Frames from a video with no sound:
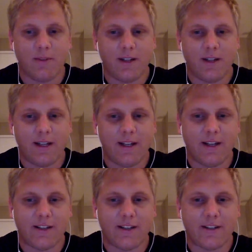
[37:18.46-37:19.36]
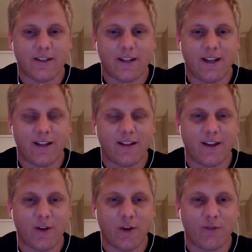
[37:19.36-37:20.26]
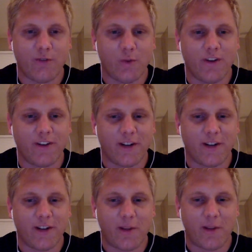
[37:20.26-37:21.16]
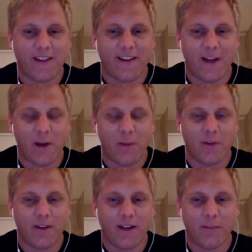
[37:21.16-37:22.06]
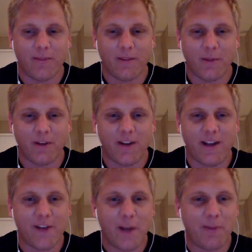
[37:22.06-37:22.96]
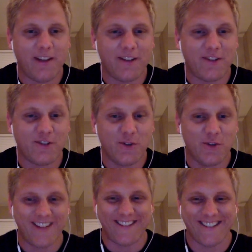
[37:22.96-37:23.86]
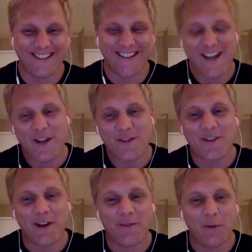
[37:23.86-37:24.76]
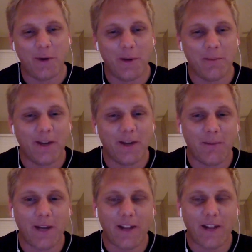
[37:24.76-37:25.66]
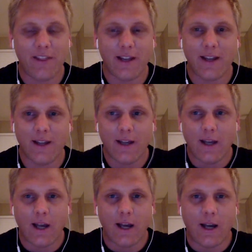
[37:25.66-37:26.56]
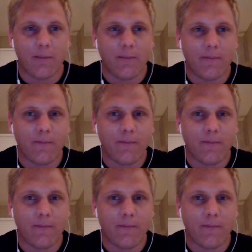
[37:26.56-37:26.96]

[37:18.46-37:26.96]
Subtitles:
it is, and I don't know if you want to talk about that now, but I'm going to have an update soon for everyone. But I think, um,